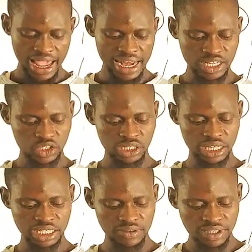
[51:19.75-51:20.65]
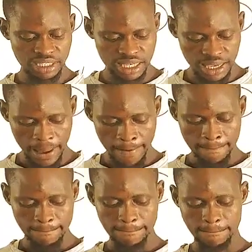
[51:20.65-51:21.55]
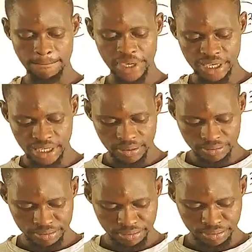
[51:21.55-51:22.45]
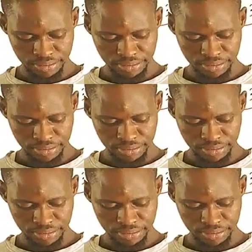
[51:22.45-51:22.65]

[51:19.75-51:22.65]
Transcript: Electronegativity, B.